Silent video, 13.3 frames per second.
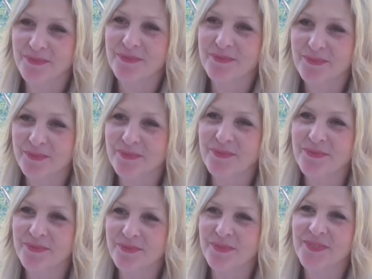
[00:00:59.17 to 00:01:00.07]
It's a
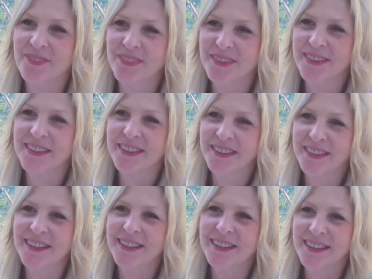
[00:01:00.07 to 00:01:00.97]
beautiful
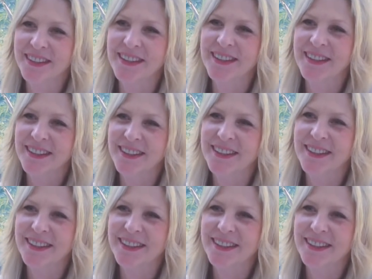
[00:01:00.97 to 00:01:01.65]
June 18th.